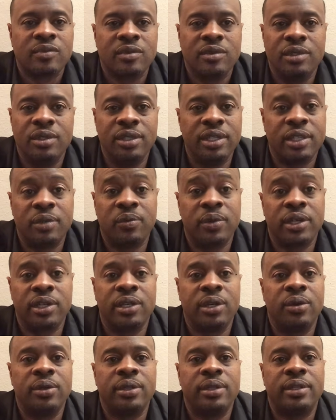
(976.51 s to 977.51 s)
you didn't want to
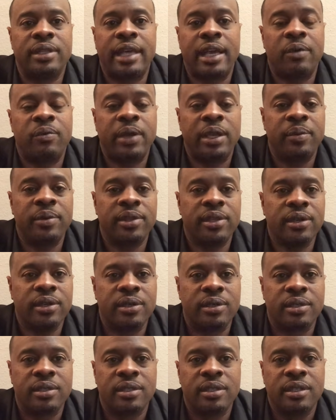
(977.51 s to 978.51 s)
go that way with
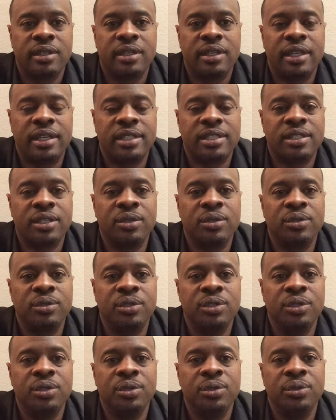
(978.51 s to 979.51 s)
her. And so
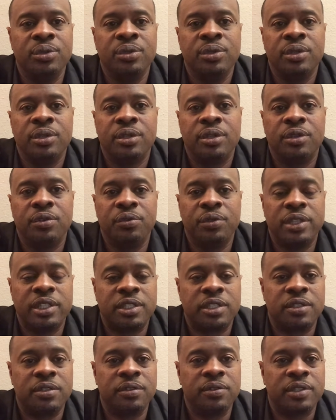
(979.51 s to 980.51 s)
you
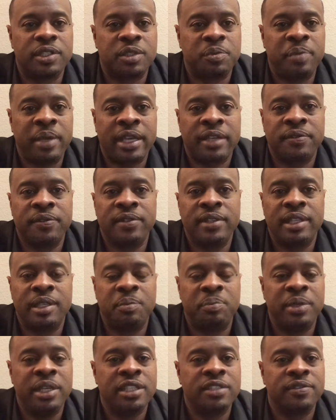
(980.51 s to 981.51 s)
respectfully and
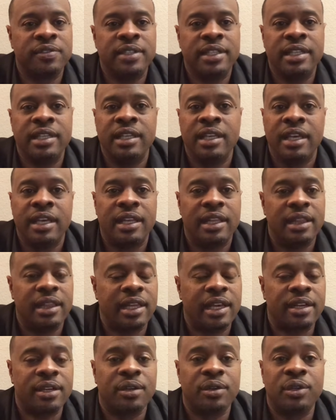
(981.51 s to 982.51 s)
peacefully
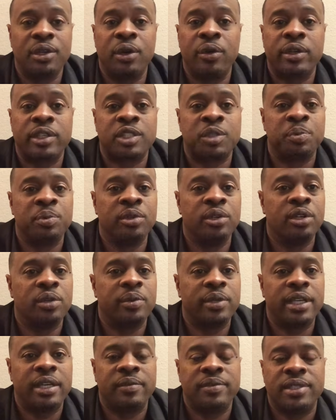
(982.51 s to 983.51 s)
let her go explore
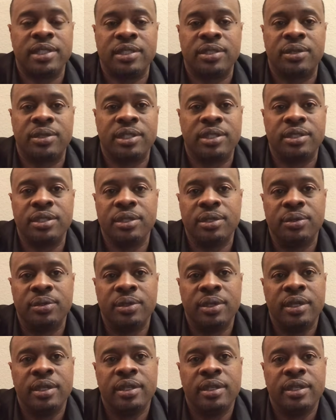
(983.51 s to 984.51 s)
whatever she's going to do.
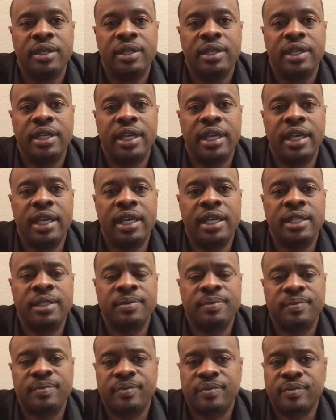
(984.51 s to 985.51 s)
And
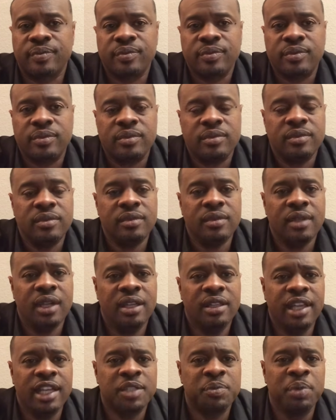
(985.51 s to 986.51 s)

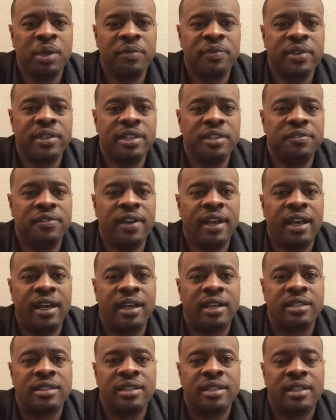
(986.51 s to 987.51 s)
that's perfectly fine.
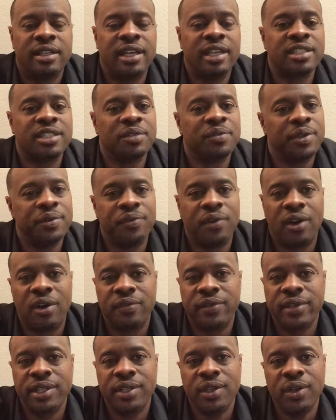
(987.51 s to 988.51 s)
It's a
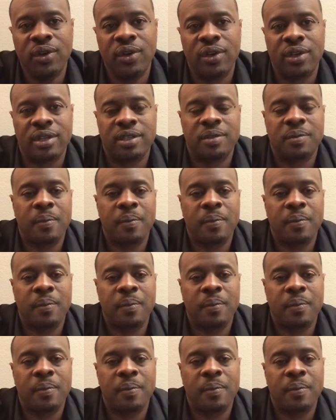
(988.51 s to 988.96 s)
revolving door.